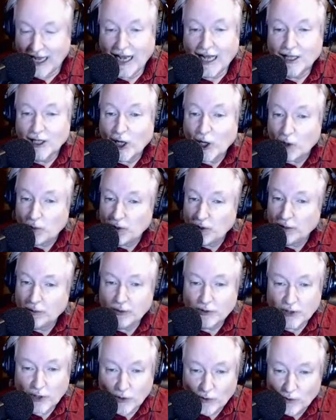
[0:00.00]
A lot of people
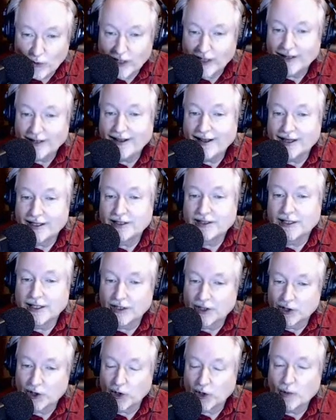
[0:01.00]
don't realize
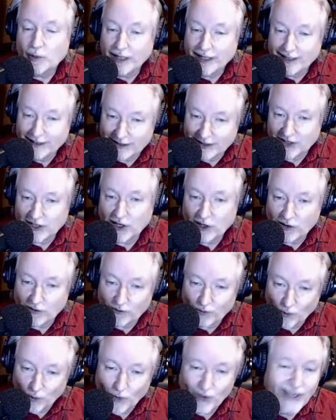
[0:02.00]
that Germany itself
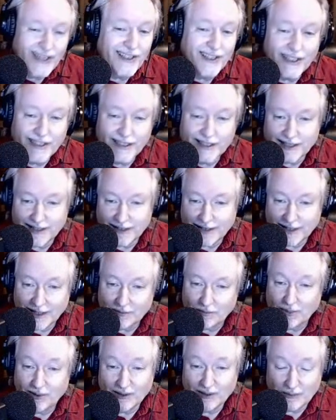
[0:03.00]
really didn't
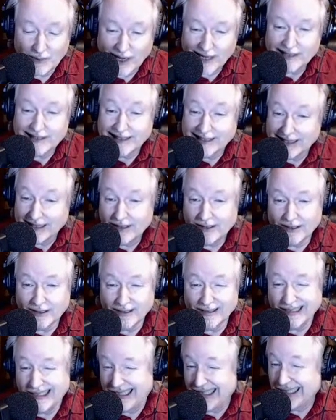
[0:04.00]
get put back
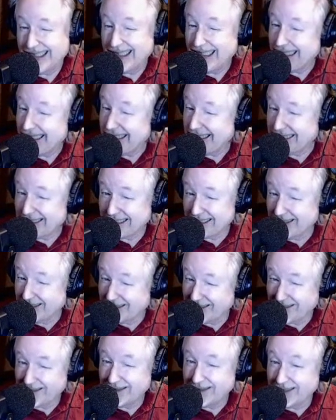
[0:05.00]
together at least
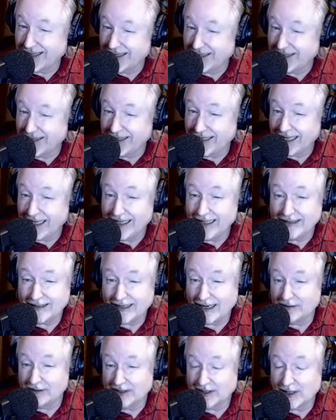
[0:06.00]
until the 1980s,
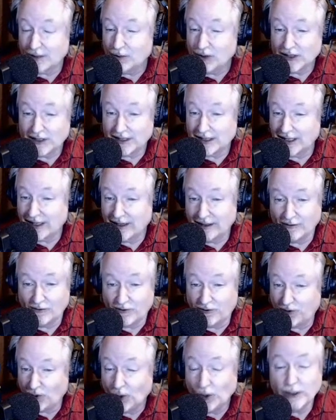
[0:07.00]
and then some would say
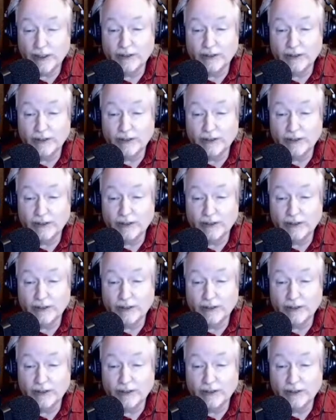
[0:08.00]
fully